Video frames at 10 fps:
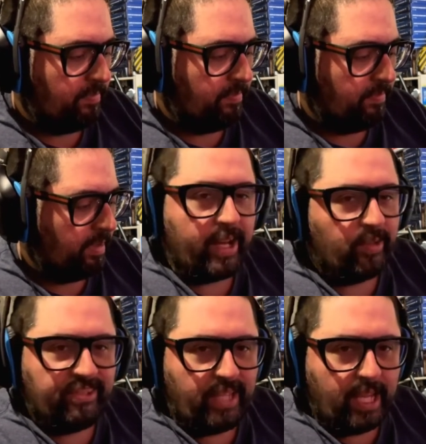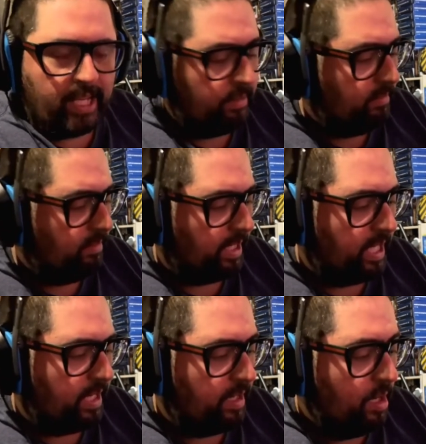Final stand,
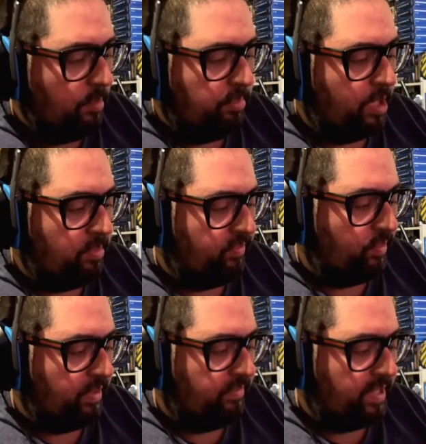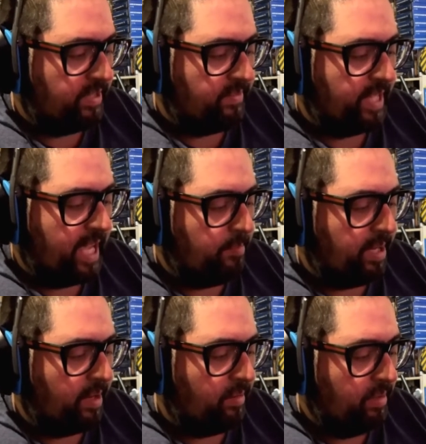again, play before the defensive land
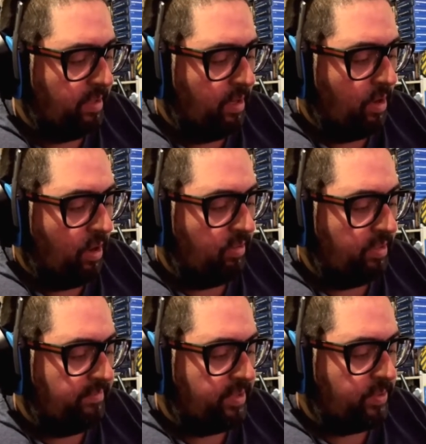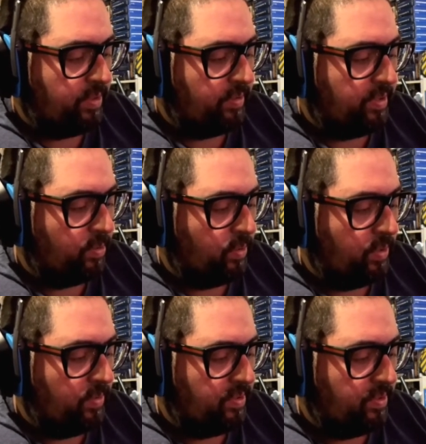battle. All infantry and artillery
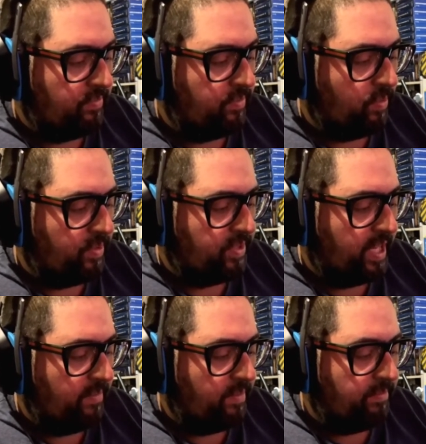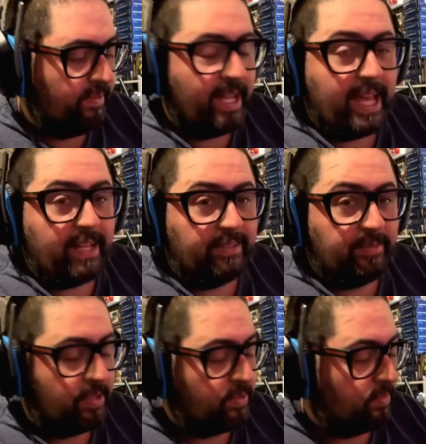units in your force have the fanatic
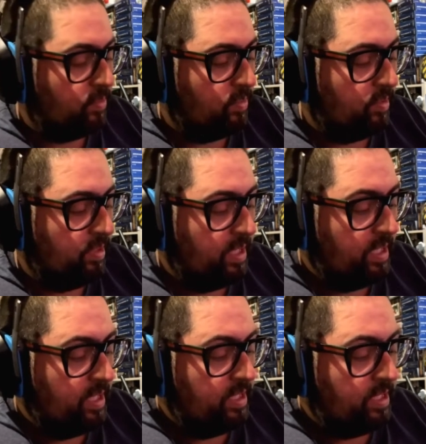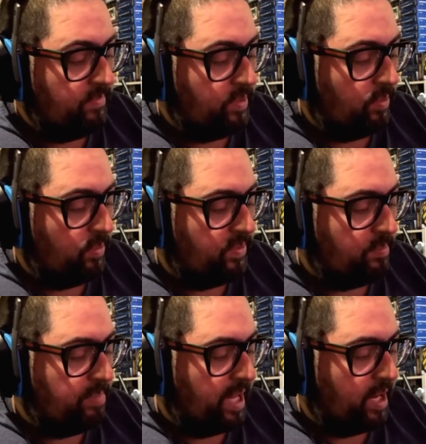special rule. If you lose the
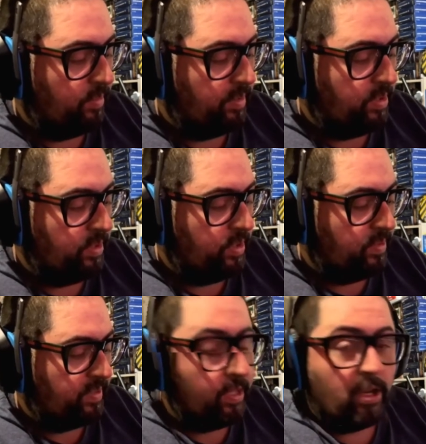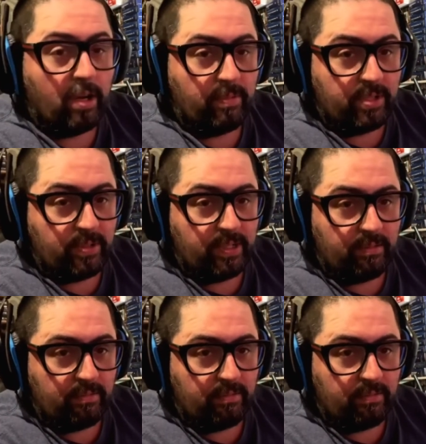battle, your units cannot retreat.